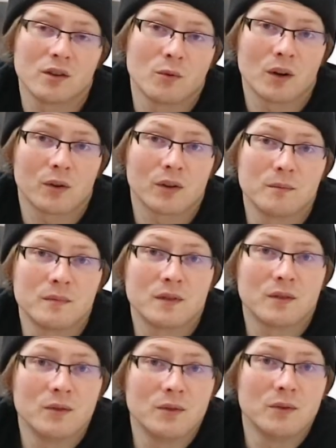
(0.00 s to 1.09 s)
you're welcome
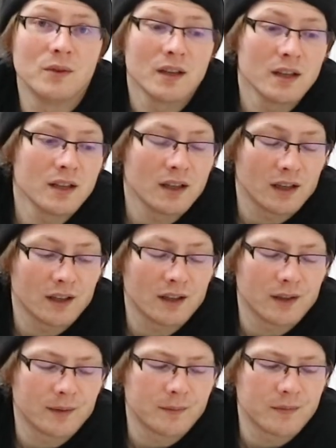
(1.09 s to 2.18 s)
to
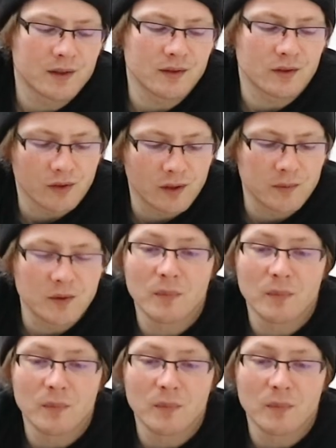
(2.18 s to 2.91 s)
subscribe to